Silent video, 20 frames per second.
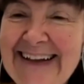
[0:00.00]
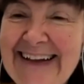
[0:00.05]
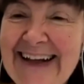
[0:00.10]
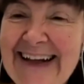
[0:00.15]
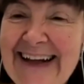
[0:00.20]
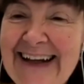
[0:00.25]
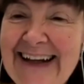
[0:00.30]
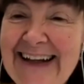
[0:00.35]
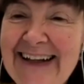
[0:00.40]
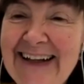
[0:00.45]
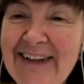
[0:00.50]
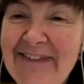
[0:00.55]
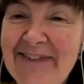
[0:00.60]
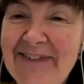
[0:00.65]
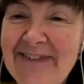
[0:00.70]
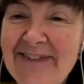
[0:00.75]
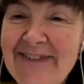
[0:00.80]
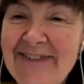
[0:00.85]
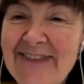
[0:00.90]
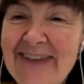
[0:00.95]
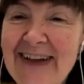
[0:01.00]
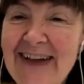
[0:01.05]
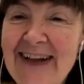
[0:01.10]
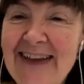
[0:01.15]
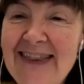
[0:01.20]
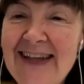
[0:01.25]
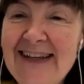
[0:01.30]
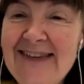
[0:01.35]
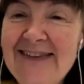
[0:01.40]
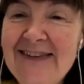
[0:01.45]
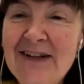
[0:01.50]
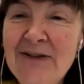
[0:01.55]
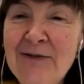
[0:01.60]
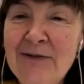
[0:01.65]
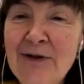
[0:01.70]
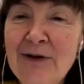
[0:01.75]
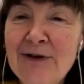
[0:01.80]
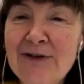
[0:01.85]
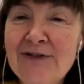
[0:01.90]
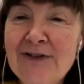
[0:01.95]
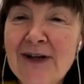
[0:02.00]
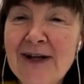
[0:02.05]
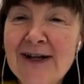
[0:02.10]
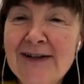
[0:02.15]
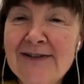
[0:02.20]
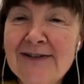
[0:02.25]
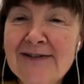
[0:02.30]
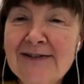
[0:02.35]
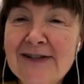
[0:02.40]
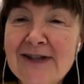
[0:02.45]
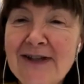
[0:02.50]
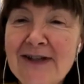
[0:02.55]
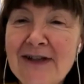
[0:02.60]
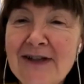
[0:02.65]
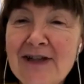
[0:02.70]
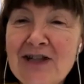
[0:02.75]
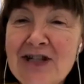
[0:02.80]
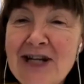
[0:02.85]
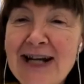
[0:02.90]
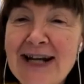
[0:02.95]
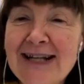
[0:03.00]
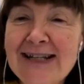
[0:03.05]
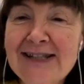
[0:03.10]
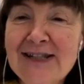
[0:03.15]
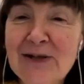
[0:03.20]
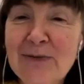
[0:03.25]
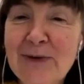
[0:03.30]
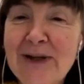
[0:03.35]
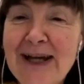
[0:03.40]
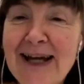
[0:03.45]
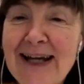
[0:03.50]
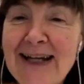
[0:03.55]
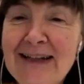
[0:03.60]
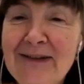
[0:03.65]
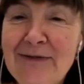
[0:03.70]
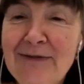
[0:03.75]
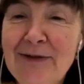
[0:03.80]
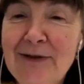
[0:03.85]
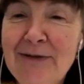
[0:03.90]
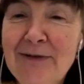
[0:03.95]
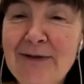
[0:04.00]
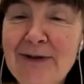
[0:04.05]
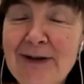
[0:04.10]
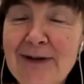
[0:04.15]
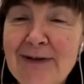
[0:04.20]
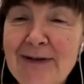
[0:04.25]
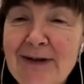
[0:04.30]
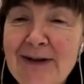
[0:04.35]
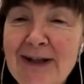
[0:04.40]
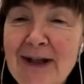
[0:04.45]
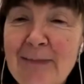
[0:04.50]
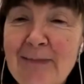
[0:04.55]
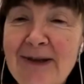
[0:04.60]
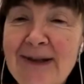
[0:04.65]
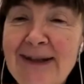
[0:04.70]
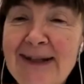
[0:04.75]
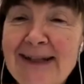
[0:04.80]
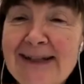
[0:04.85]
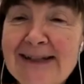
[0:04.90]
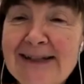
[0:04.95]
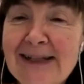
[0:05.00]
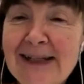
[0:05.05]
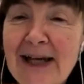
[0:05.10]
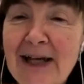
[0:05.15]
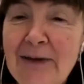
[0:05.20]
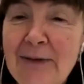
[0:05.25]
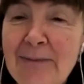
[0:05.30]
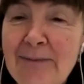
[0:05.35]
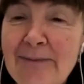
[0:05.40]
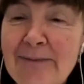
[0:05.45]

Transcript: Yeah. They're still not as nice as the large letters that we had a couple of years ago.